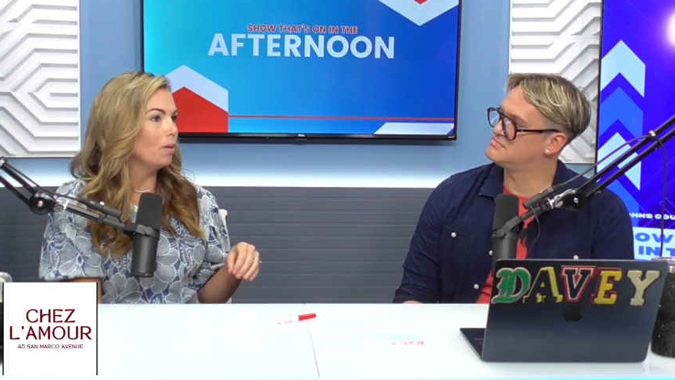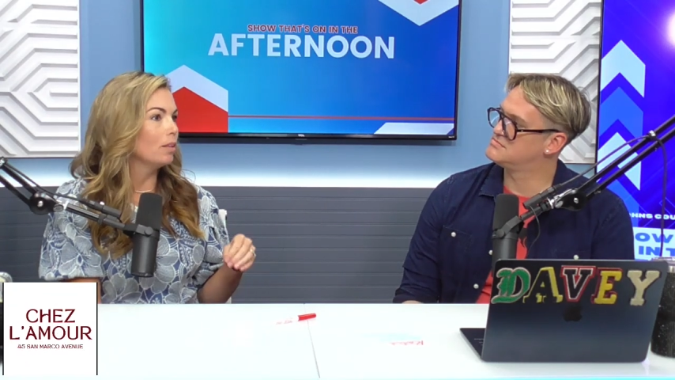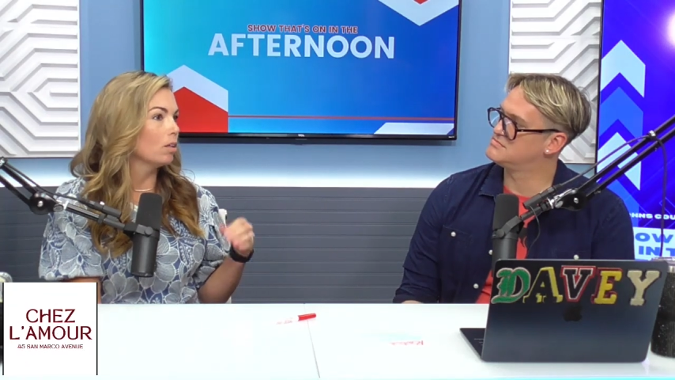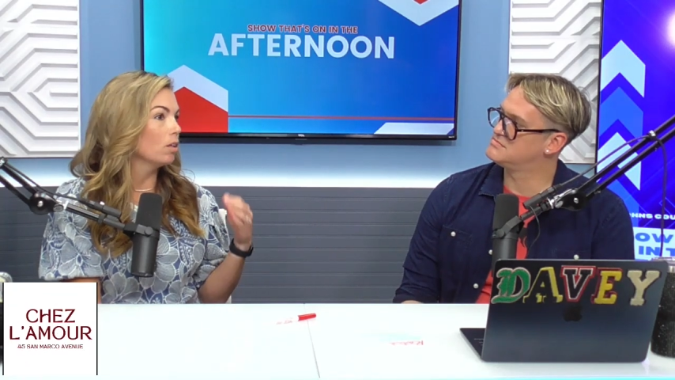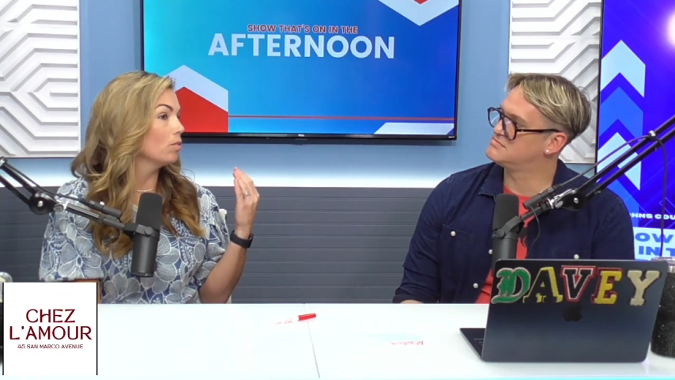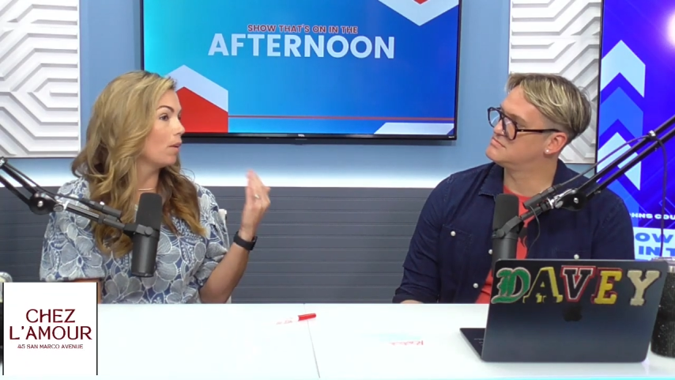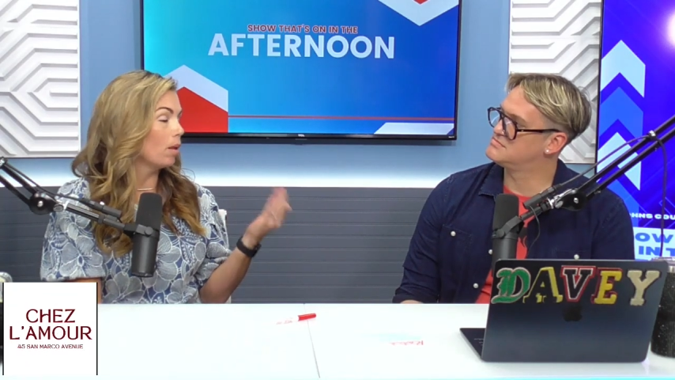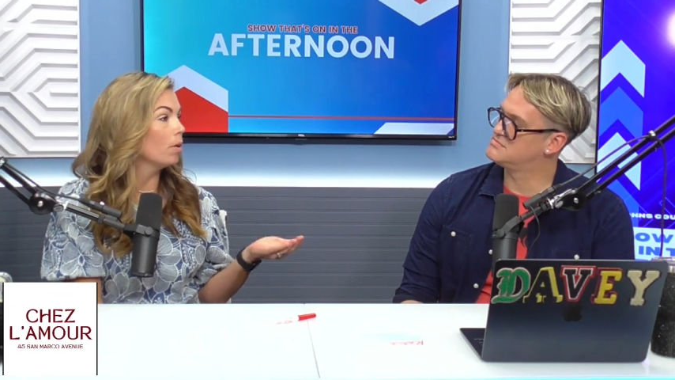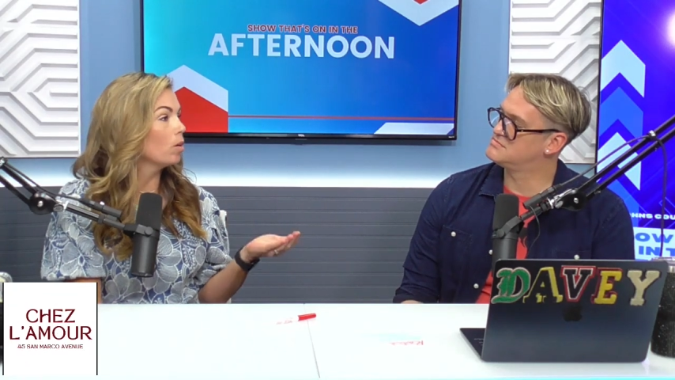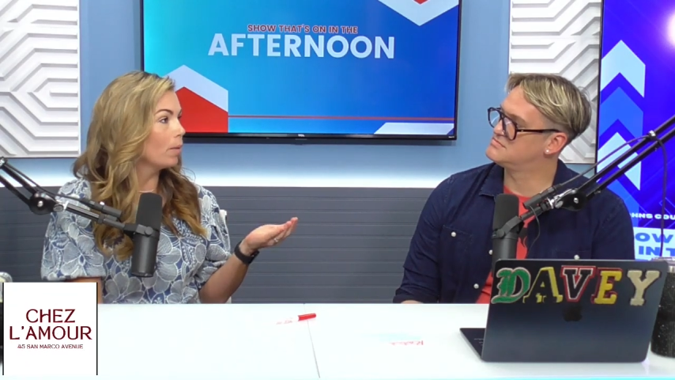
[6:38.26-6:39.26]
their
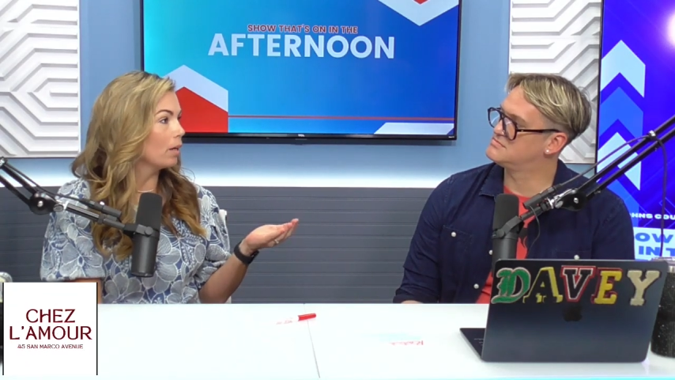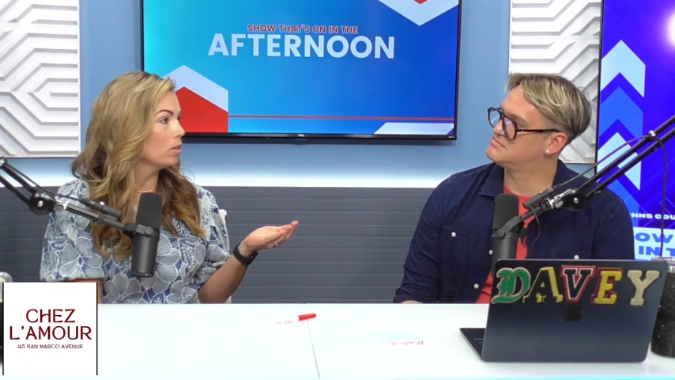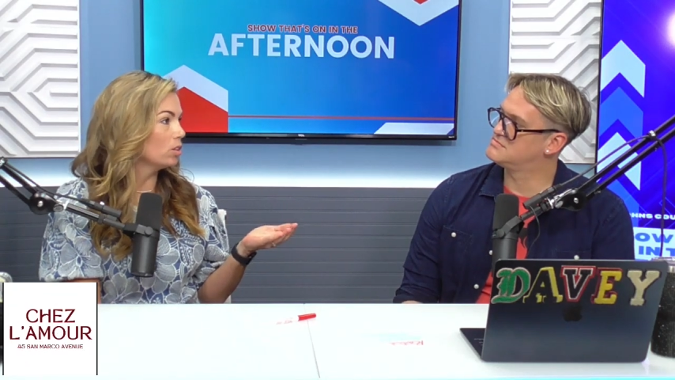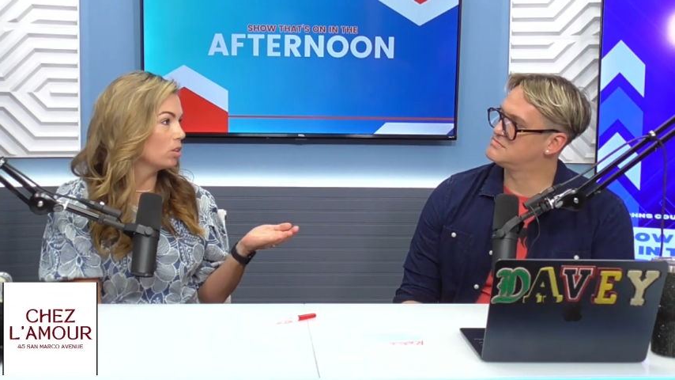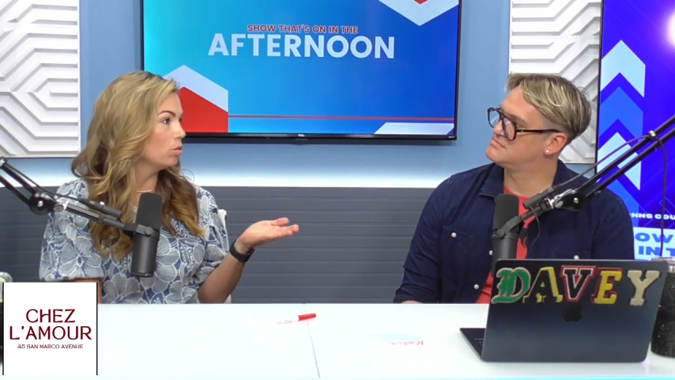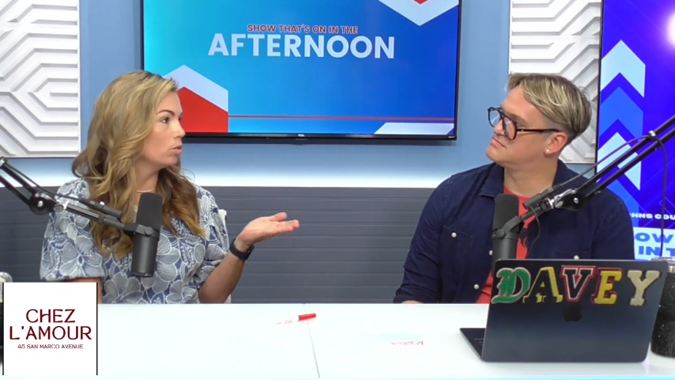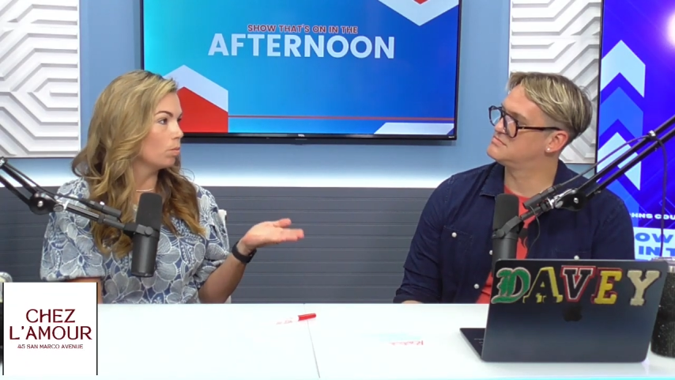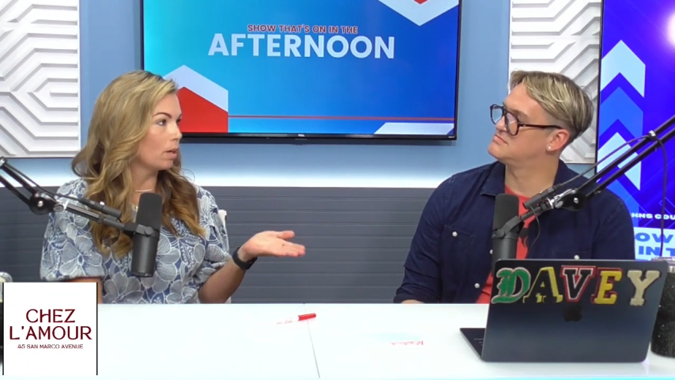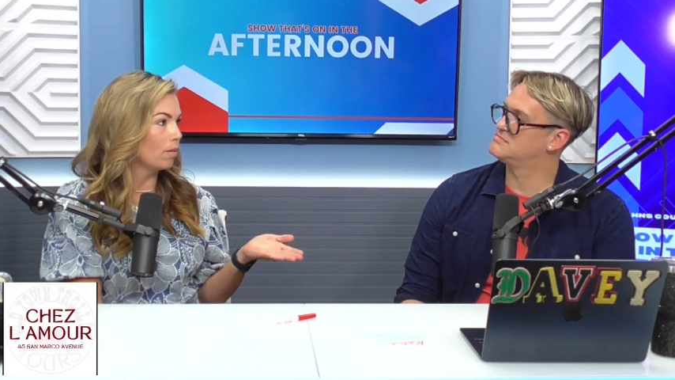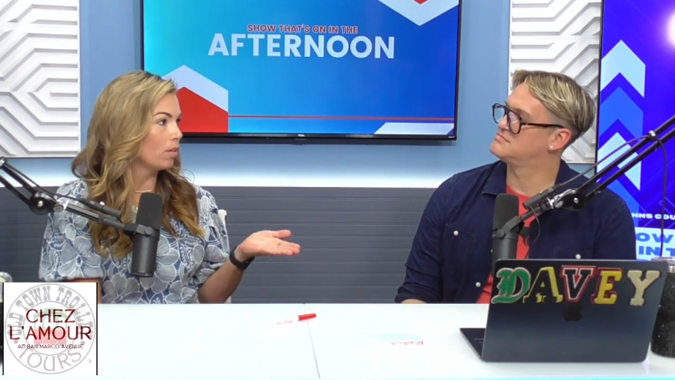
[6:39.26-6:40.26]
developmental milestones,
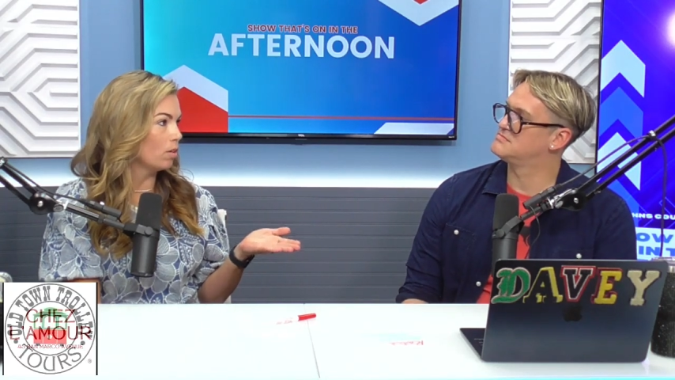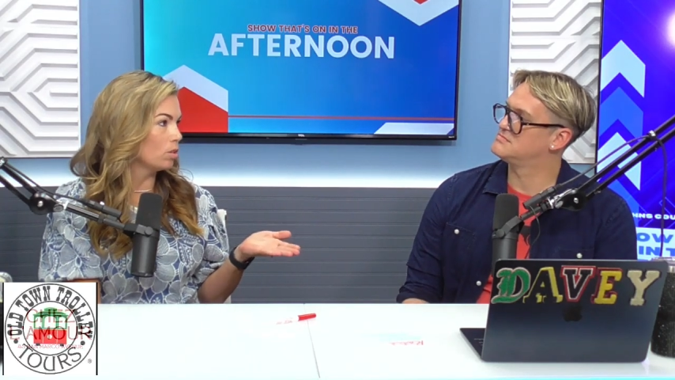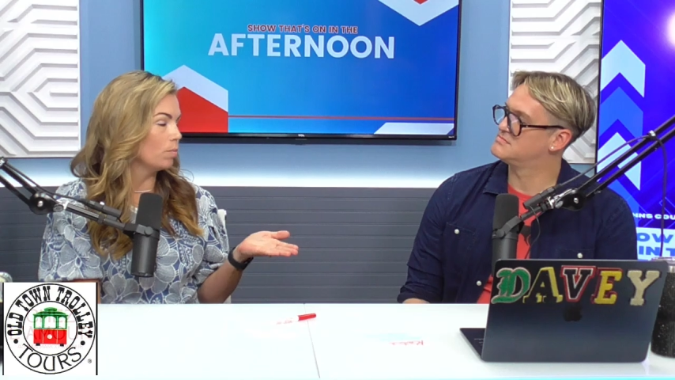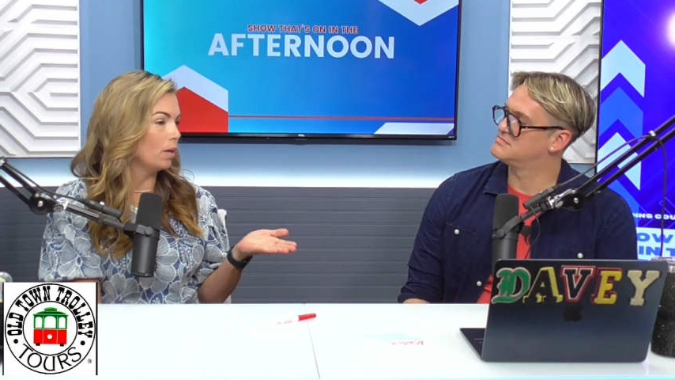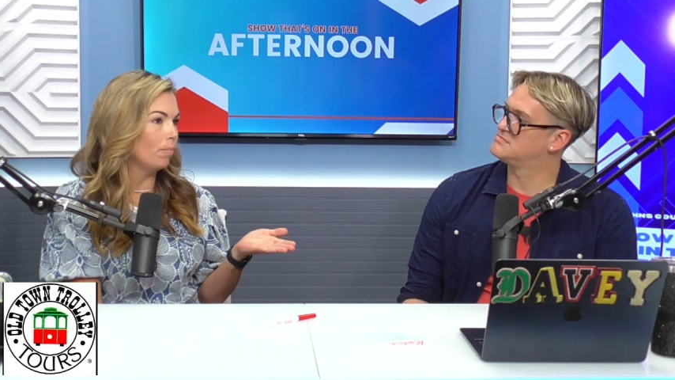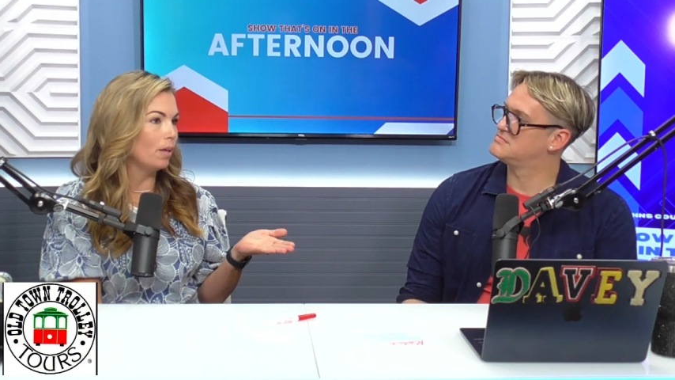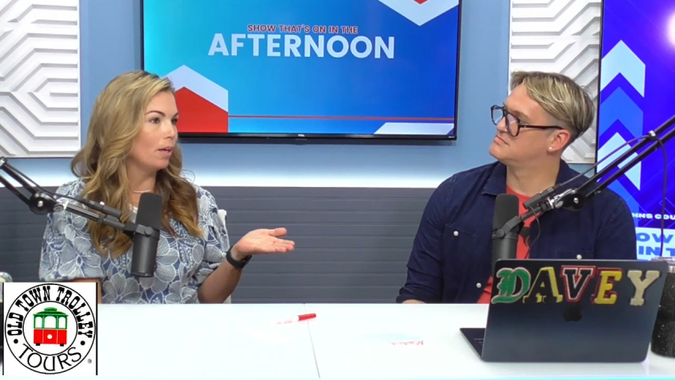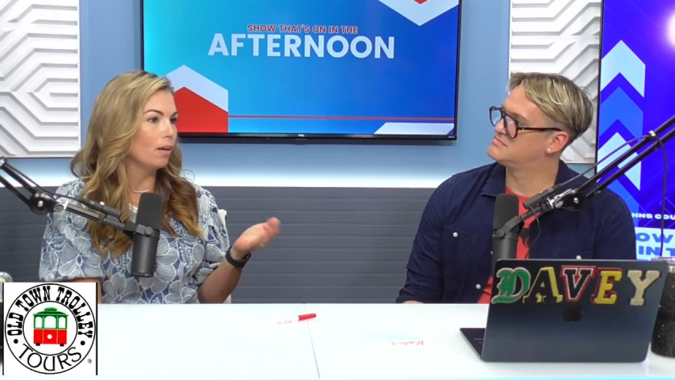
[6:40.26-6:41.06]
whatever those may be.